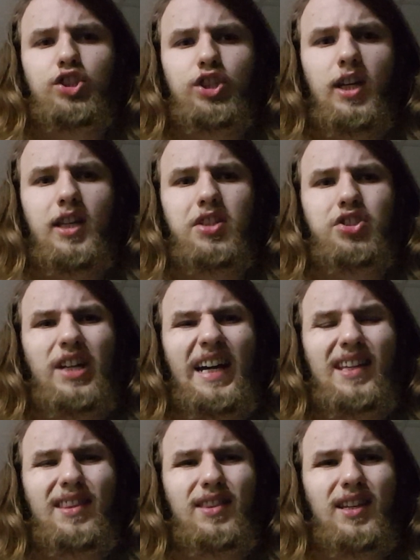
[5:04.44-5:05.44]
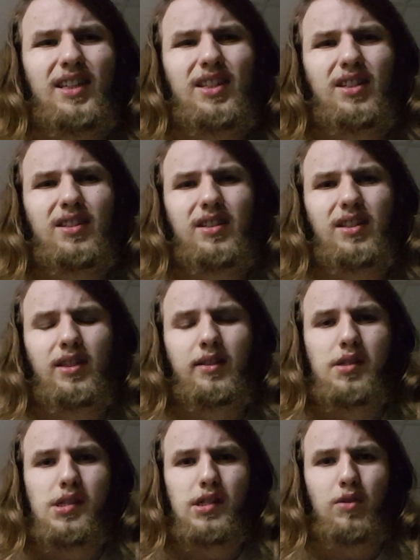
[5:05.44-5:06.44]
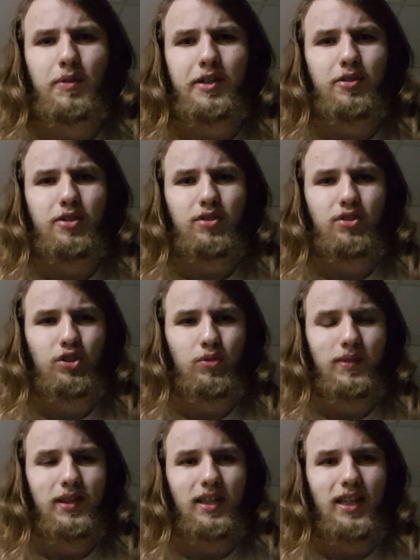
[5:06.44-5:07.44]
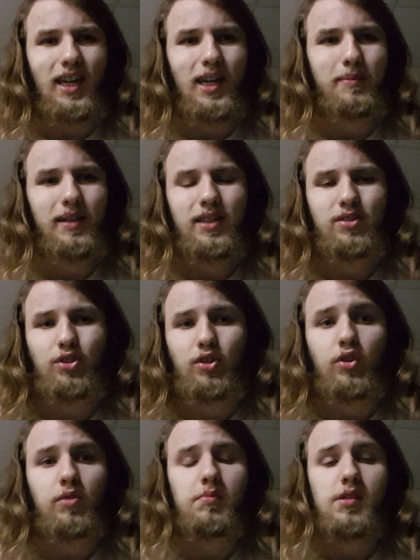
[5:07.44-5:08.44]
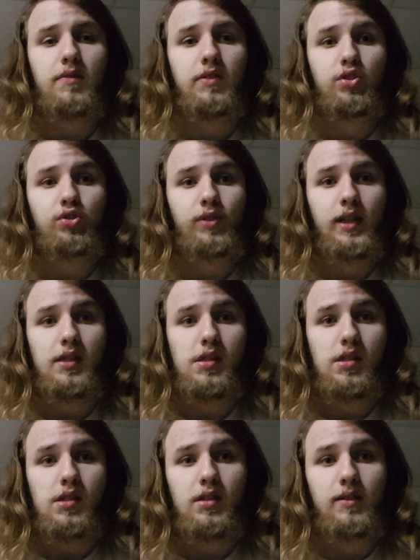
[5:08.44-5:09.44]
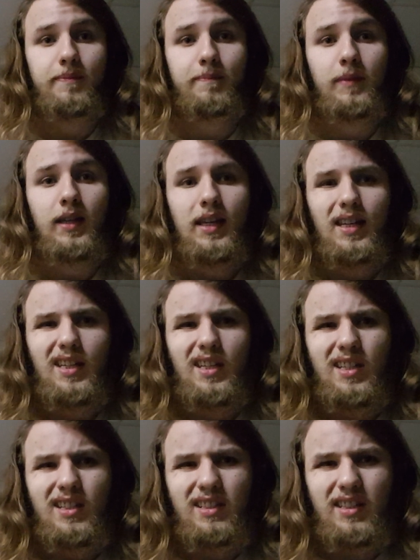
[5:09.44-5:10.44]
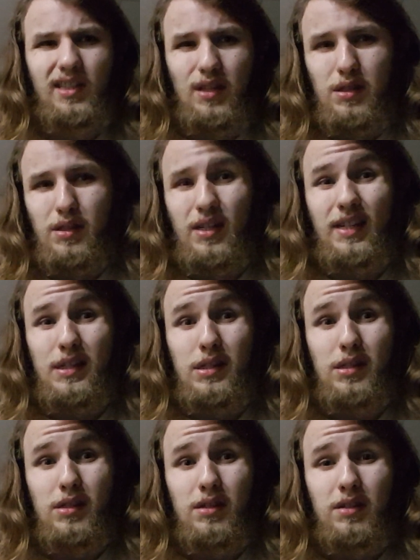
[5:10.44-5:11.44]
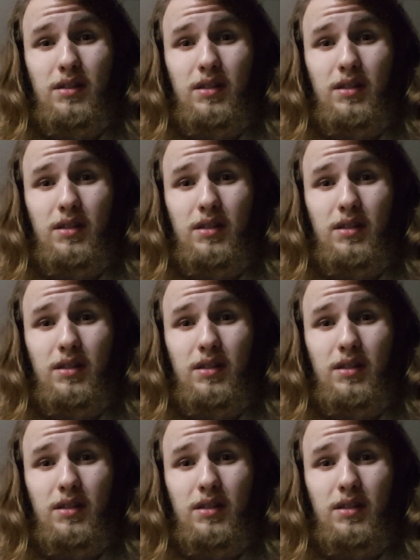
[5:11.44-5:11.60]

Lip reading: change I think Square could do with the game in terms of the trade system is this,